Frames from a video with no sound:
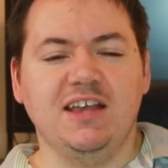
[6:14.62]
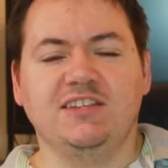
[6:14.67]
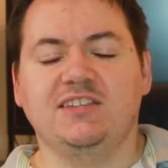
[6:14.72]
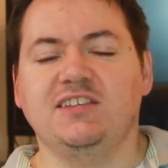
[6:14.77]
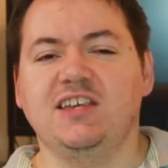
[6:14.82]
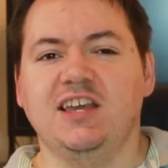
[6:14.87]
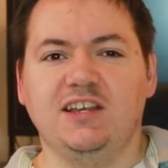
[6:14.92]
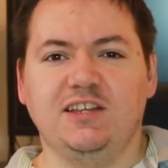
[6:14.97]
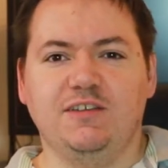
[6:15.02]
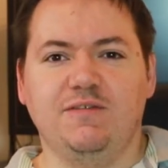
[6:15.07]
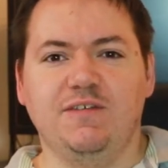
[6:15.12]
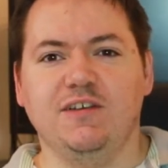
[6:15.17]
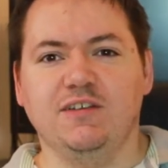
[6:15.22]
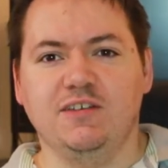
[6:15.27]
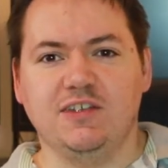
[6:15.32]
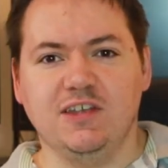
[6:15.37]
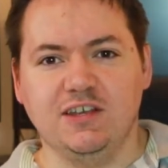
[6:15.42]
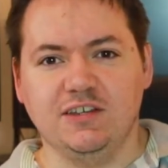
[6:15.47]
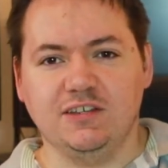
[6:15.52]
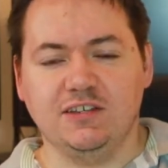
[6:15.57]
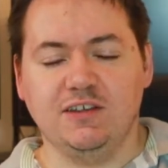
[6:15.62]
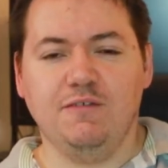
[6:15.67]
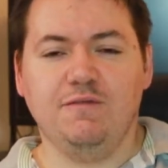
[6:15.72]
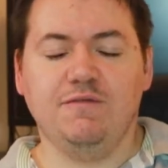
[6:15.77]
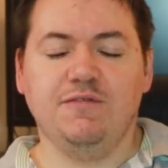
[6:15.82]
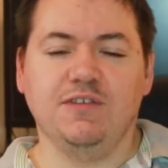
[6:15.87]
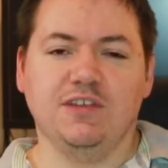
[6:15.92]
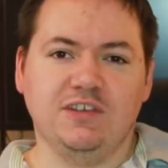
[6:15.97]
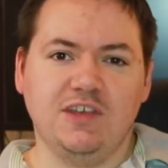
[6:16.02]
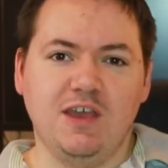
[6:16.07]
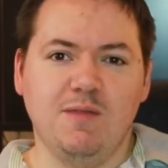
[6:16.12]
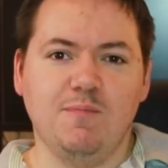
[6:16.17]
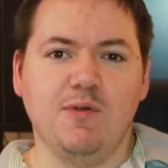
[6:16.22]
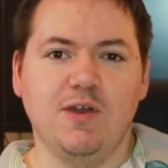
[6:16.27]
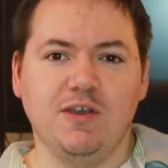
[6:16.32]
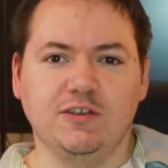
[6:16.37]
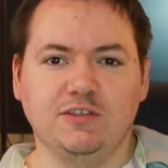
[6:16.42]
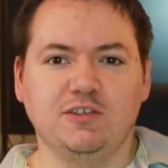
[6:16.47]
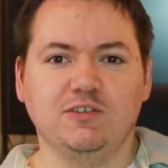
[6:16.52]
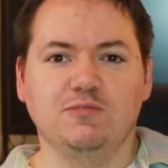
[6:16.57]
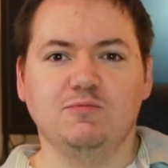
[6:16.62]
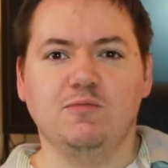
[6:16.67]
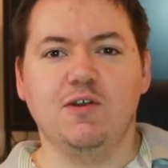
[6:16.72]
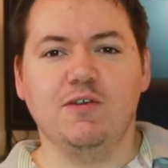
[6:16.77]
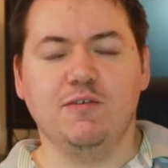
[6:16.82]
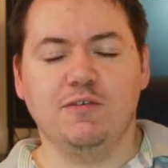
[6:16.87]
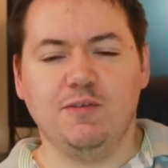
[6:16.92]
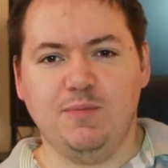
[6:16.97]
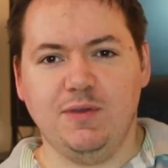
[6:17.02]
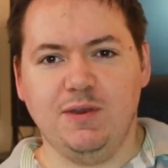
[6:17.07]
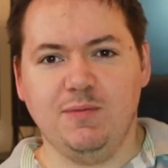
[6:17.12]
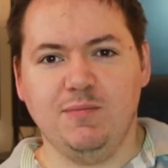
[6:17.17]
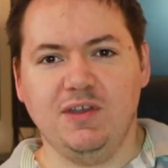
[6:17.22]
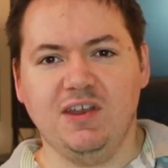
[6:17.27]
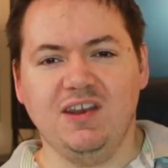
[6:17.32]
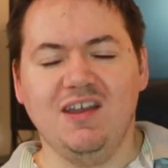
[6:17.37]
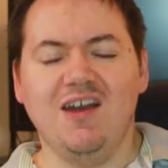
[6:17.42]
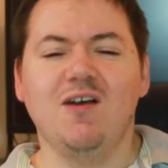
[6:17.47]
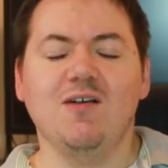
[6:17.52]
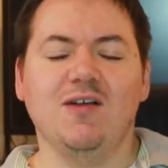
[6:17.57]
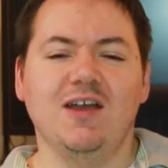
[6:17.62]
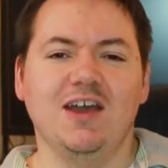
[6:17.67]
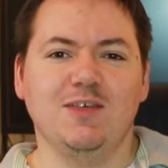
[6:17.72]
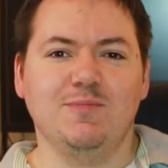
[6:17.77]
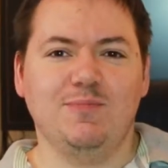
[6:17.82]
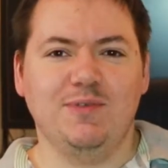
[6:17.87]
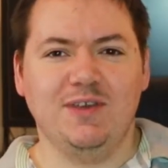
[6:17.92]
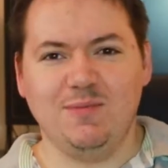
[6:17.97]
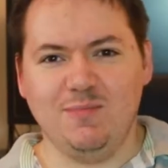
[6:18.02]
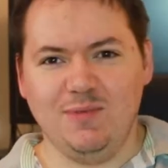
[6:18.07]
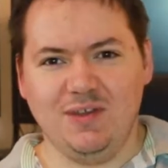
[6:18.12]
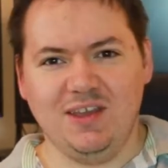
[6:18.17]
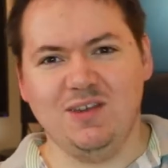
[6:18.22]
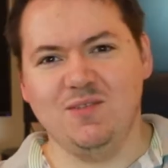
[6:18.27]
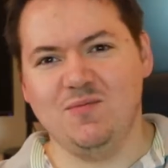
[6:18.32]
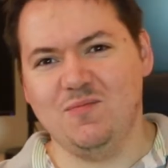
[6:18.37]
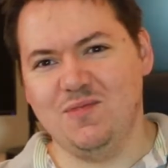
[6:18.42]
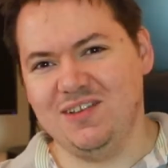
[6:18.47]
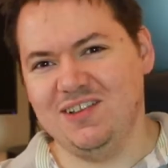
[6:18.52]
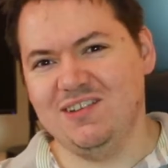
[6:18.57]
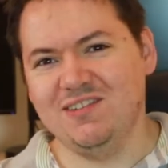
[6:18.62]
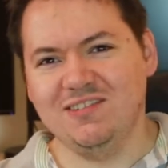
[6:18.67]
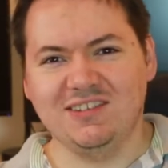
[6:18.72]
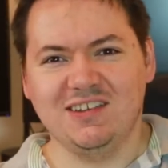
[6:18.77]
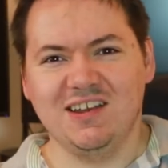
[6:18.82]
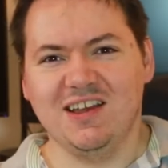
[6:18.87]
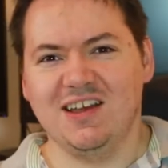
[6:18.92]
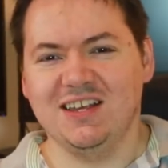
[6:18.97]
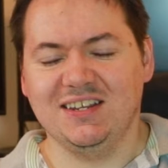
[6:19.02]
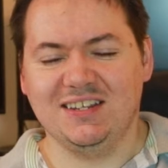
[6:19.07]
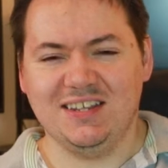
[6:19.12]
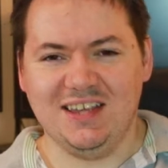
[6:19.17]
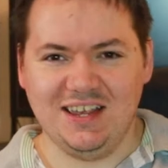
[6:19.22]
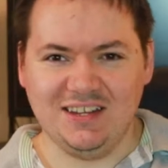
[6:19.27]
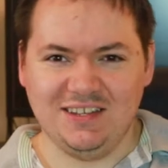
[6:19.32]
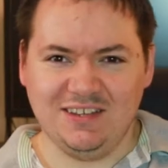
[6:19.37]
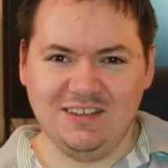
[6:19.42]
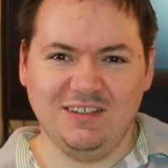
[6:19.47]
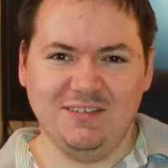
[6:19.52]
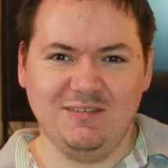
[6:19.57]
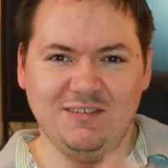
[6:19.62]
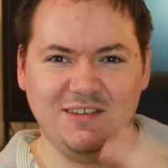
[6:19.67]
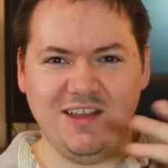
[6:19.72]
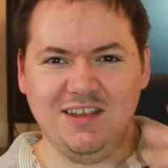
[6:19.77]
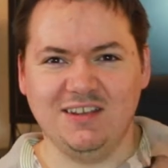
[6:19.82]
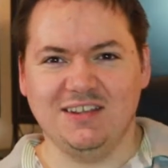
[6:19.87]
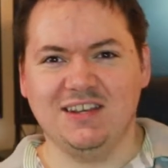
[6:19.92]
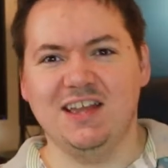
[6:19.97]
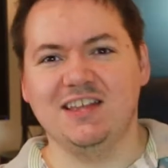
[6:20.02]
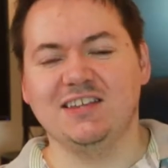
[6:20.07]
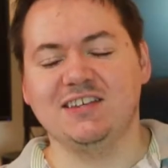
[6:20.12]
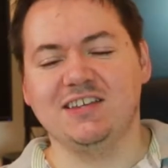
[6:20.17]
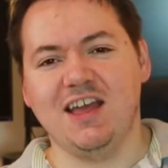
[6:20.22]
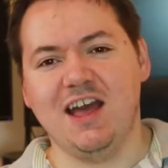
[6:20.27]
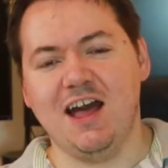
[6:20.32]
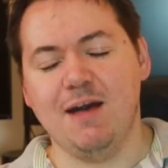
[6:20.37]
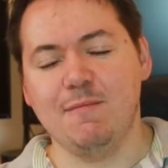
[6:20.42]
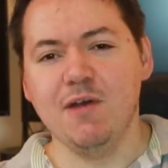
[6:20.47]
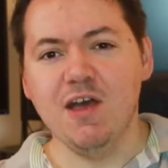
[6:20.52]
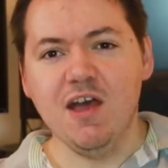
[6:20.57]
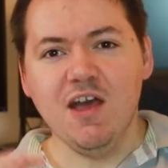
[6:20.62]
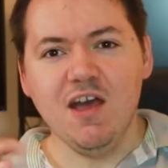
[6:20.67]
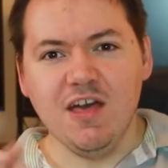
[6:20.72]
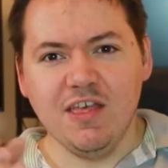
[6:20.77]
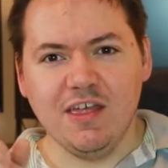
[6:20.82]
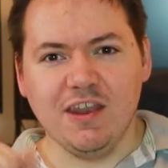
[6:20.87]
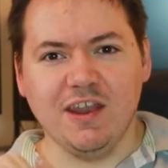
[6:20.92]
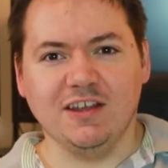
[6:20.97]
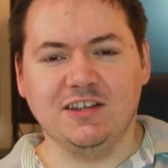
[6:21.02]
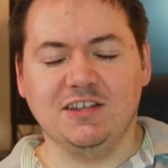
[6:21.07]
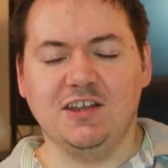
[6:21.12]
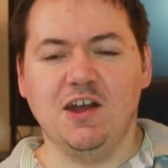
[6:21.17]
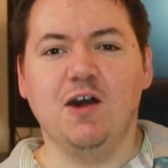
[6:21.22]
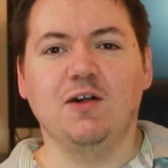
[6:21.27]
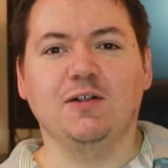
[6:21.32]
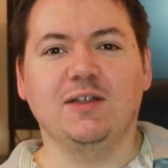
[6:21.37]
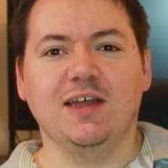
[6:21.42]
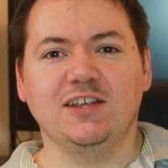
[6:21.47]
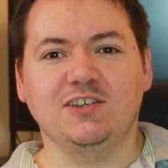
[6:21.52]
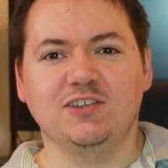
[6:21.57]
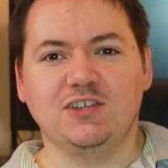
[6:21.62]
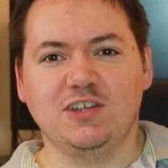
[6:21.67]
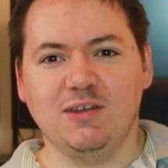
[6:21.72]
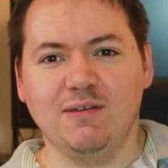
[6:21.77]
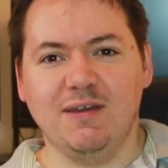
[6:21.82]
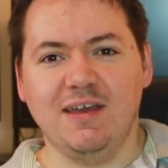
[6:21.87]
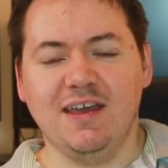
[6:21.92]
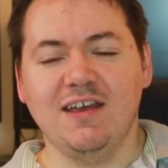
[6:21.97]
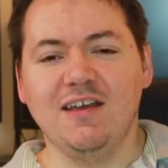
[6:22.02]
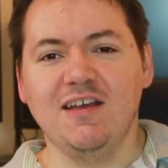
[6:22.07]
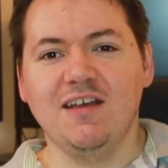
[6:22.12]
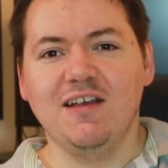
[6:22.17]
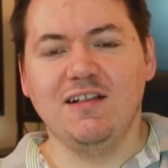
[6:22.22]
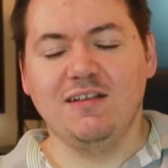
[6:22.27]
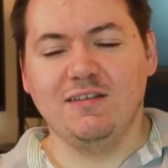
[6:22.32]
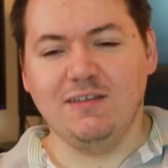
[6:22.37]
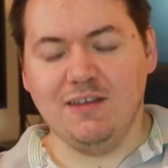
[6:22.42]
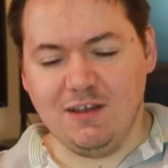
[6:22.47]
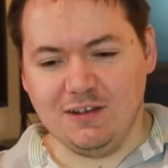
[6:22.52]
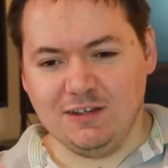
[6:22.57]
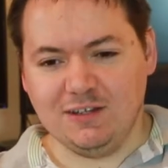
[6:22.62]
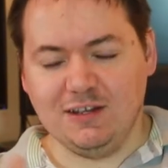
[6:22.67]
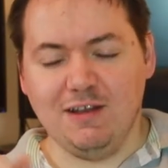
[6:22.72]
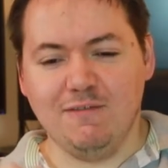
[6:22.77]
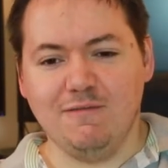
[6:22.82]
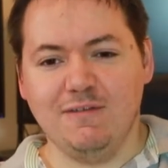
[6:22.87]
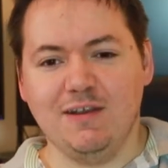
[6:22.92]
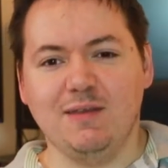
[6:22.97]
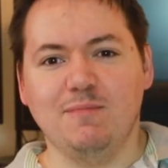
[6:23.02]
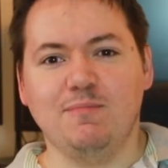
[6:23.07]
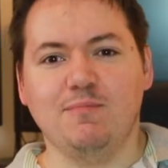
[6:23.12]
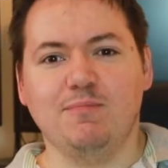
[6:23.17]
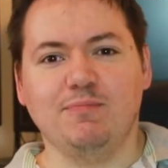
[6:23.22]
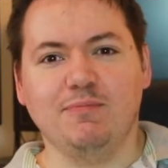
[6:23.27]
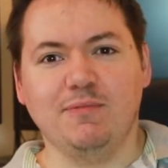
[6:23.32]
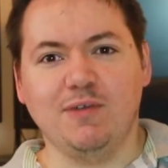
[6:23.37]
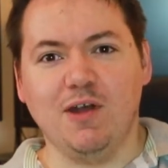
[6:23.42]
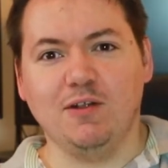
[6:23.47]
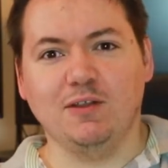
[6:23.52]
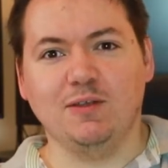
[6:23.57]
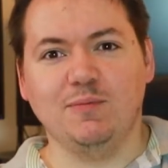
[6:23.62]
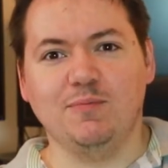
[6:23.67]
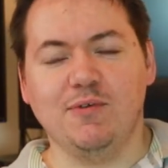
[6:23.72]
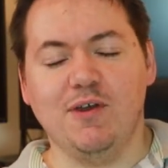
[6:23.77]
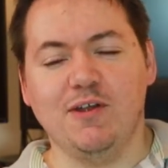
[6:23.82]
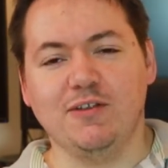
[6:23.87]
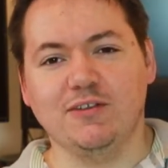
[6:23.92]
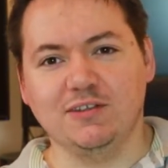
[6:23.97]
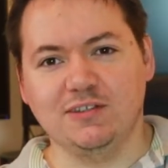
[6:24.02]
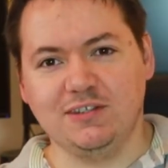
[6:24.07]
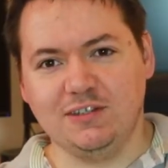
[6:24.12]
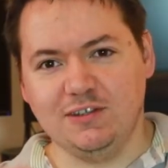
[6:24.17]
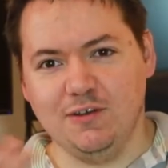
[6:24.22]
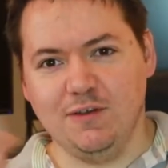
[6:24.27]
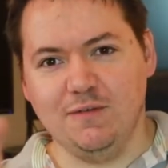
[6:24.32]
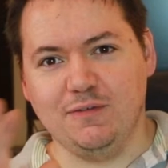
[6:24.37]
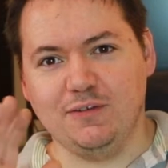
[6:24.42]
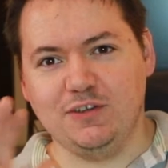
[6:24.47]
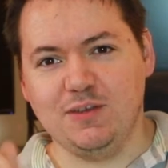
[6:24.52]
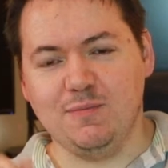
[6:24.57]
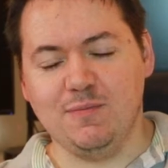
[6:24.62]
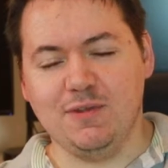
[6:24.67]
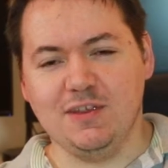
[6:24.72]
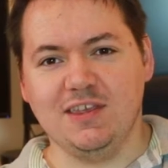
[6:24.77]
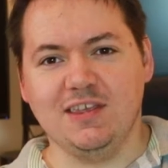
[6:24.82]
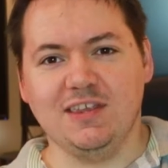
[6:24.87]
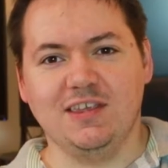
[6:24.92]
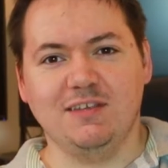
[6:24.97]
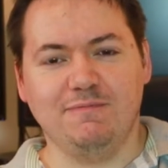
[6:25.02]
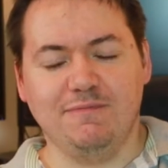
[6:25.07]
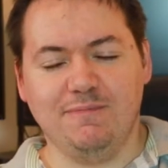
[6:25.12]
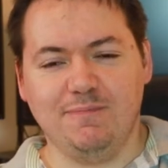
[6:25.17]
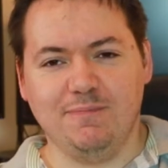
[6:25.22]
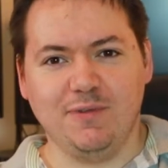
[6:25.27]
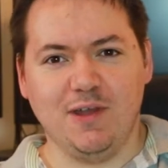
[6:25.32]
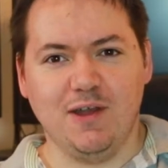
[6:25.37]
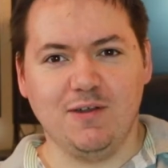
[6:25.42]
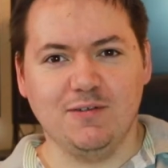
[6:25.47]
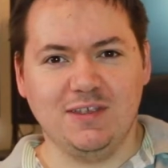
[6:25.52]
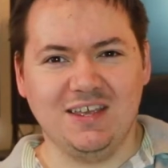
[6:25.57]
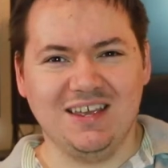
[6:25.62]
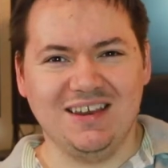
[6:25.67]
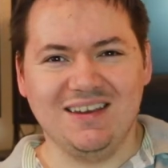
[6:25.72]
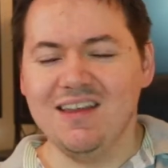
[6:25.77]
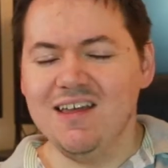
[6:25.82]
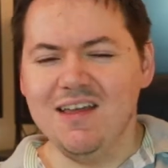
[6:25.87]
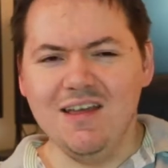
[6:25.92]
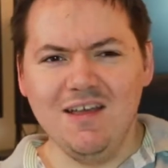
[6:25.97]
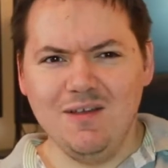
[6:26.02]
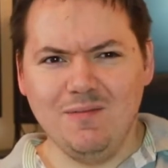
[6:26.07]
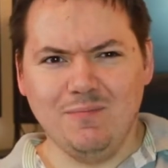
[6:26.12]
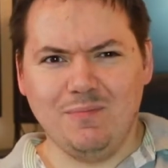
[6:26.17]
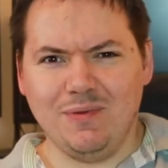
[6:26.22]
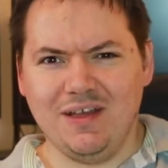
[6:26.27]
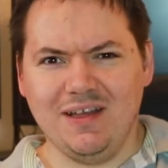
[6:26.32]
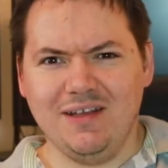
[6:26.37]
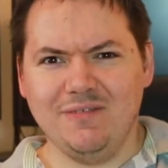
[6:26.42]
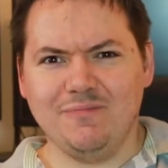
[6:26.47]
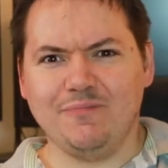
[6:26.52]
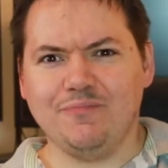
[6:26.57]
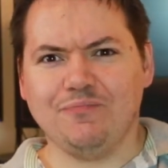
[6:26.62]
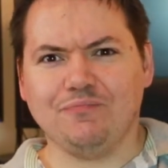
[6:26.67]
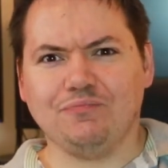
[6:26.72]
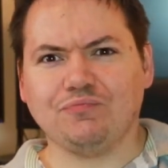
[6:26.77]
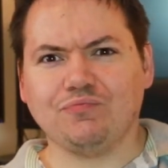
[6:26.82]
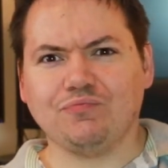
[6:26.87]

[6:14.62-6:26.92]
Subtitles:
6 filters for the same price as one of the Peter Mckinnon. Okay, the Peter Mckinnon one looks nice. It has a nice lens cap, a nice gold edge to it, nice lovely goldy bronze sort of shimmer to the coating. But